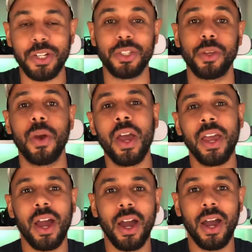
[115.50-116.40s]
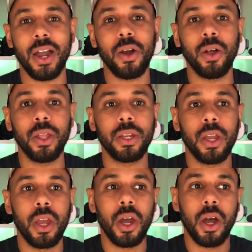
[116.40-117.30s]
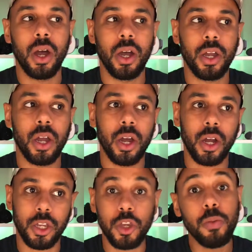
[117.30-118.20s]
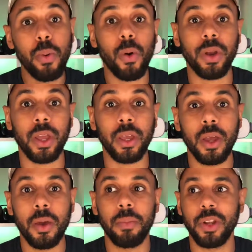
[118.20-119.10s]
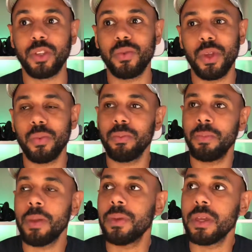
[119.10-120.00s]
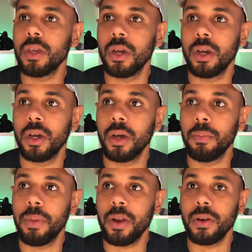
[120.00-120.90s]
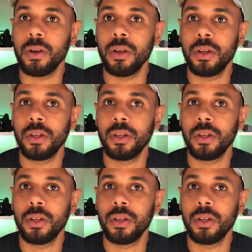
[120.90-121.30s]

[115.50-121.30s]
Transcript: So I call it Q-porting, but it may be a better,